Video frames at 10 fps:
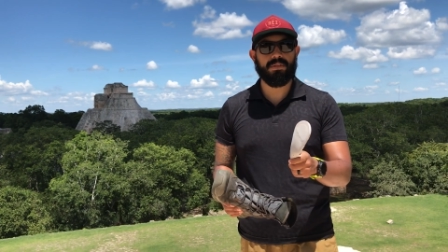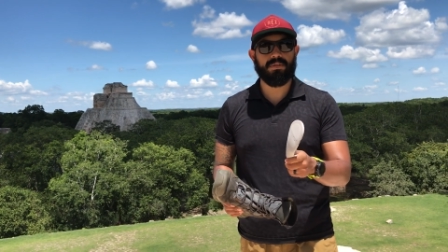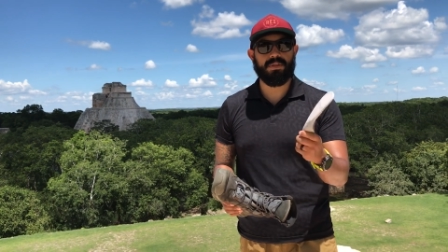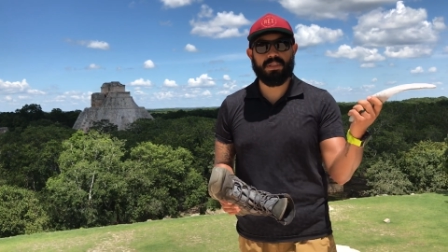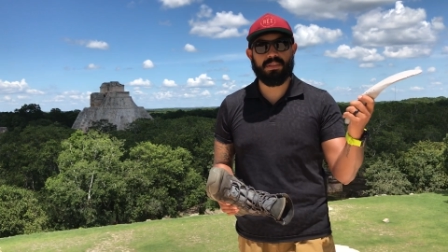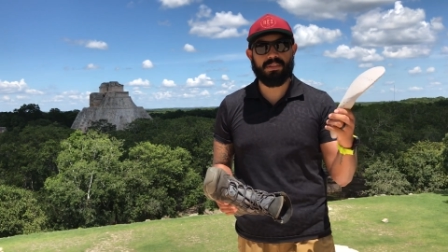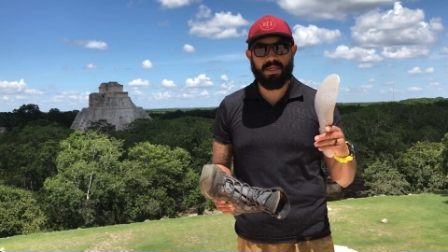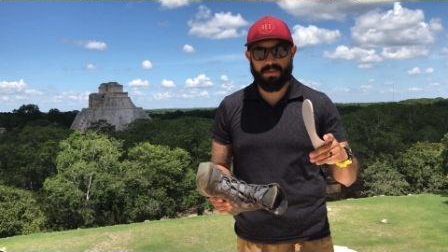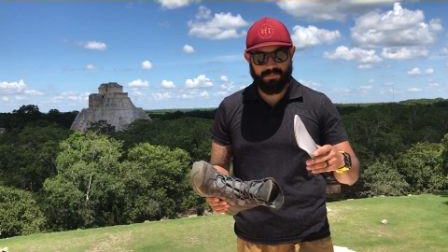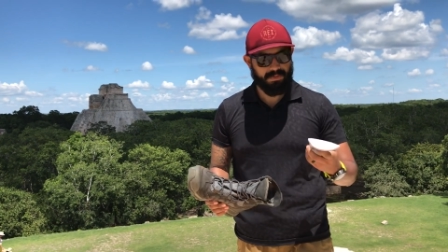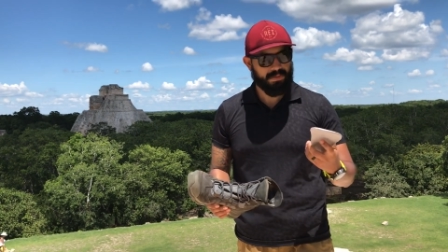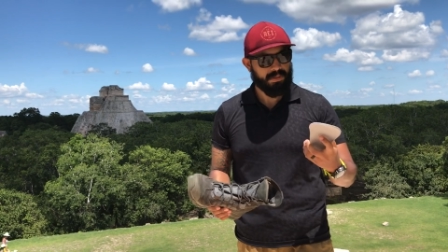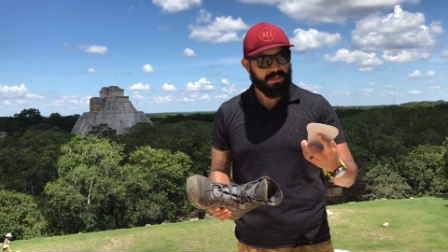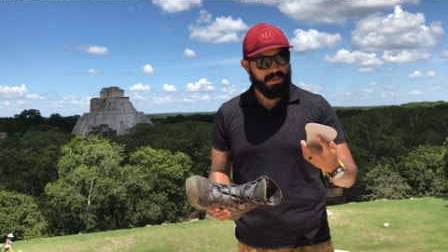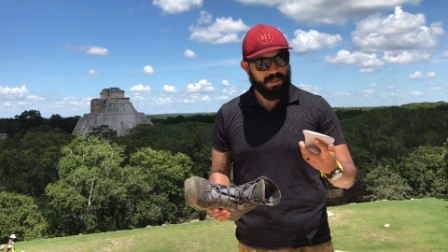You can take this off
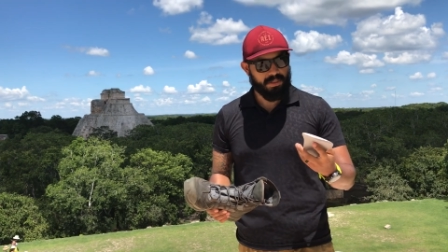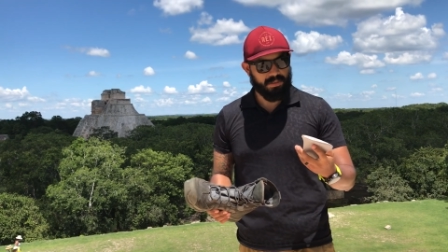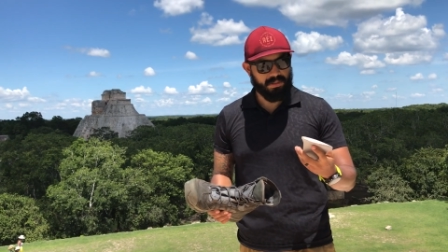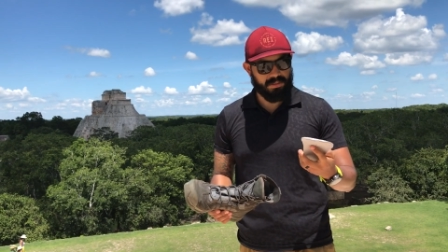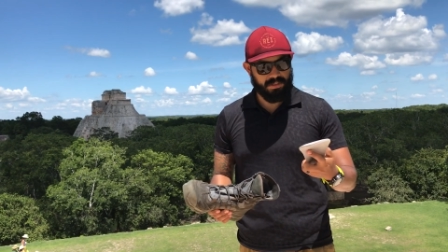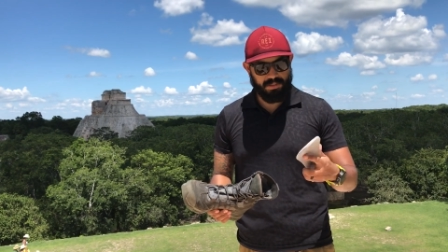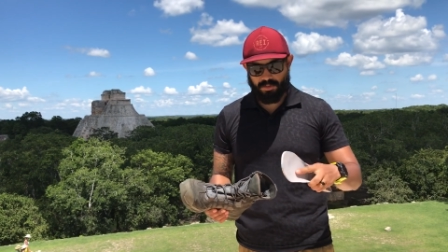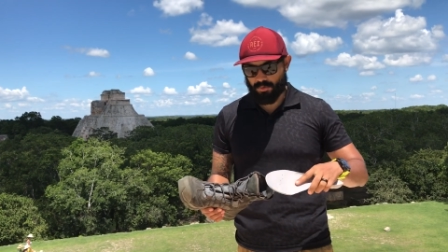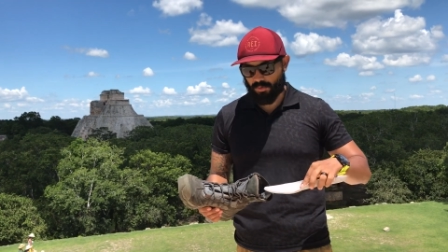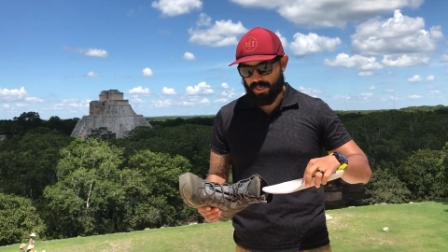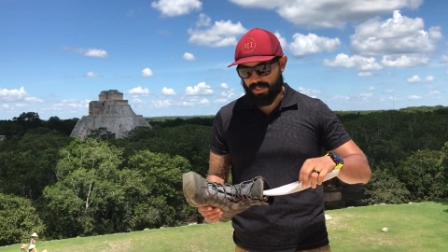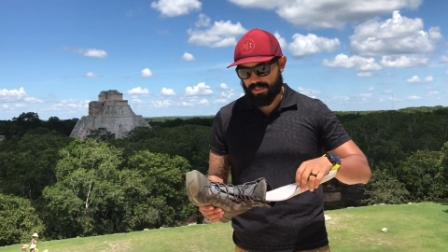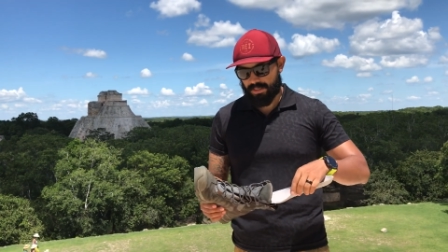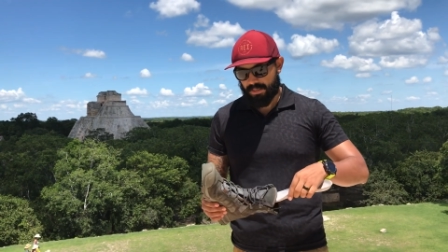and it's easy to dry.